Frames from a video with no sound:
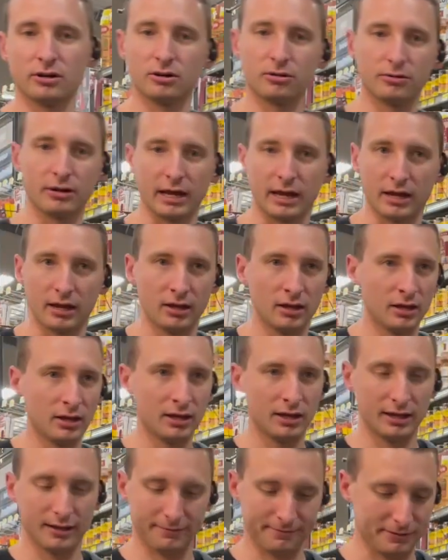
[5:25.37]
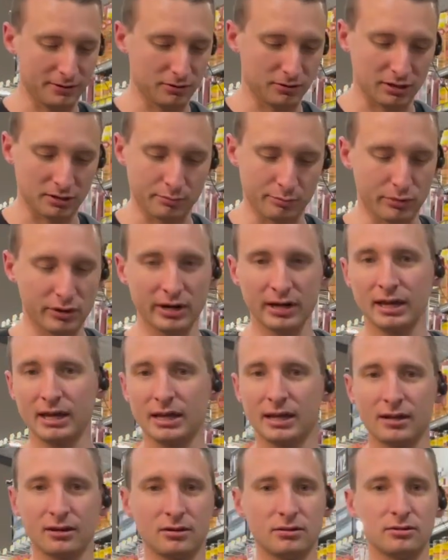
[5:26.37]
okay, if you can bring
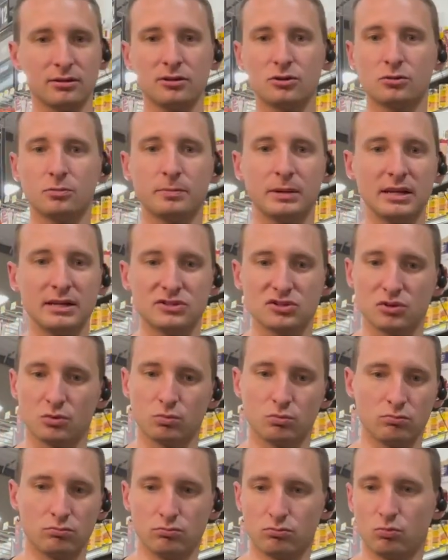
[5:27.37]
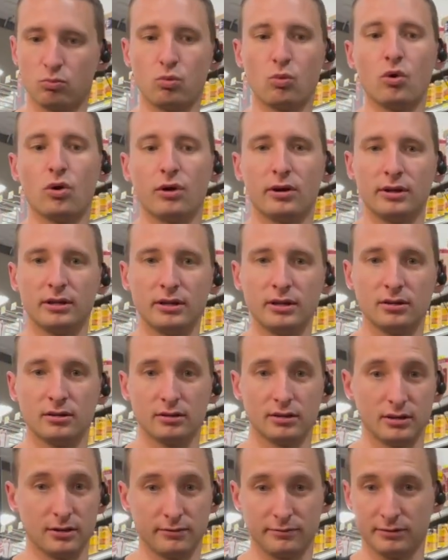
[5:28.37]
in a little piece of wood,
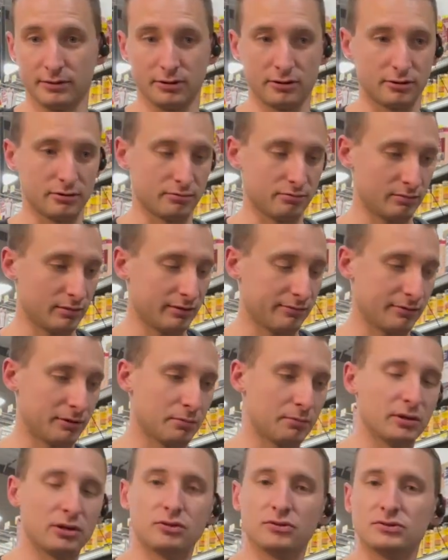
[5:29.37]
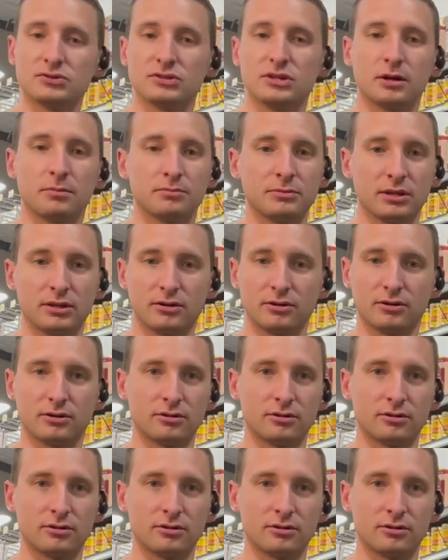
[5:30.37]
if you're building something,